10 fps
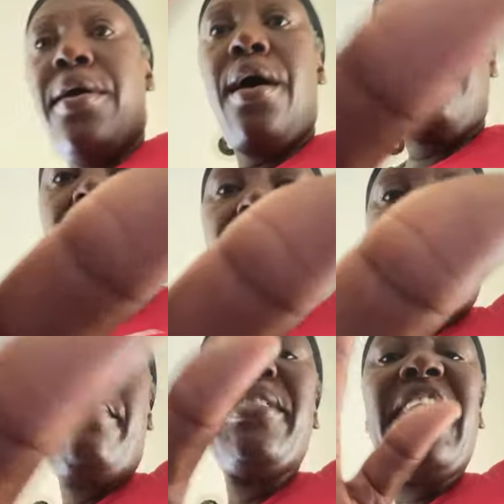All
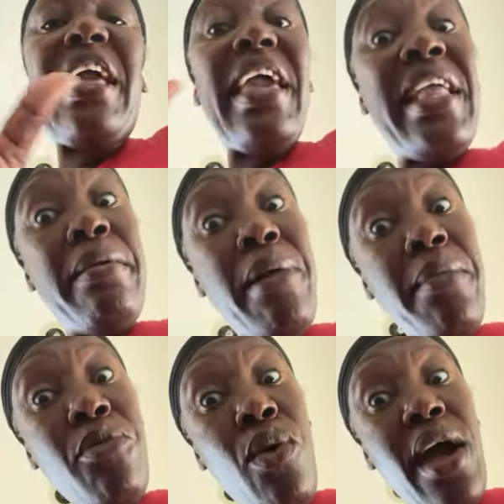right. Me take any
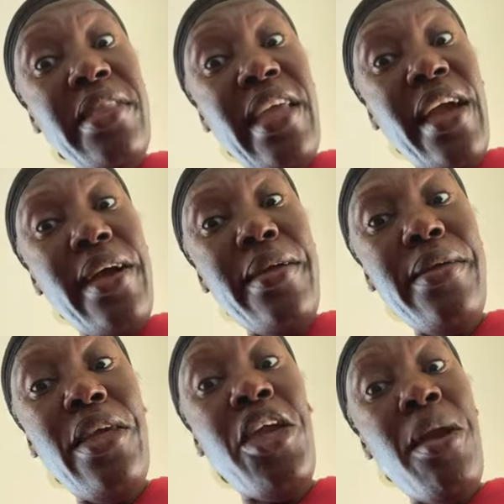man I want to take.
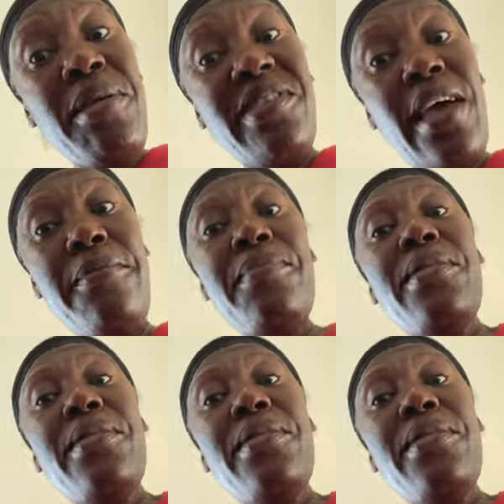You hear me say?